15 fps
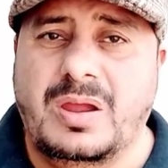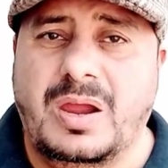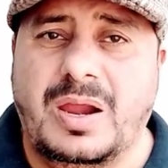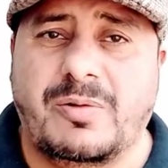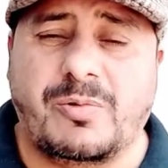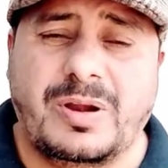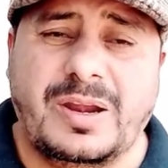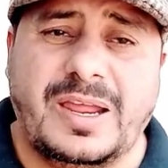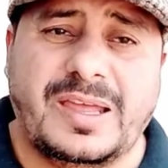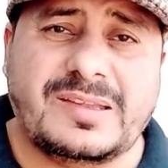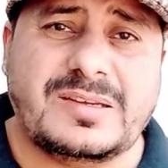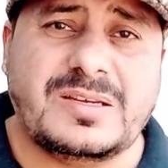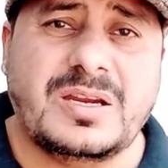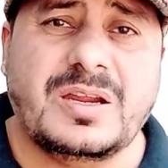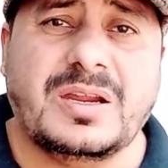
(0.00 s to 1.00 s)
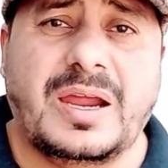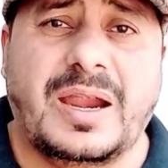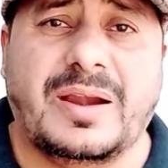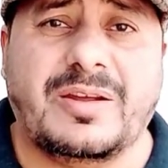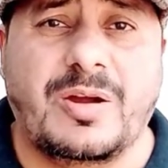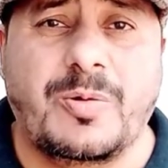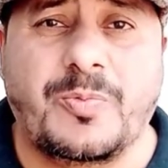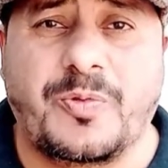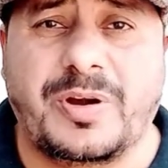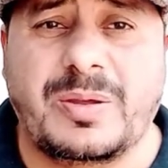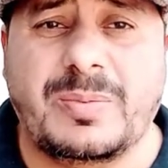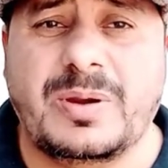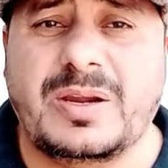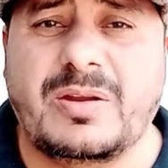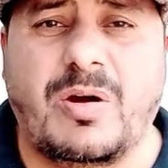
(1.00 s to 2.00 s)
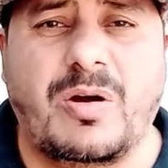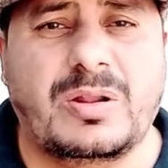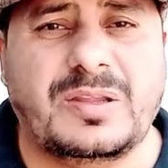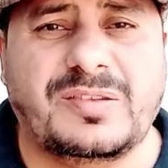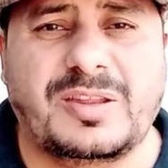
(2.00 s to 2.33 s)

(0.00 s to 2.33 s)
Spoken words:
And relaxed and comfortable in all the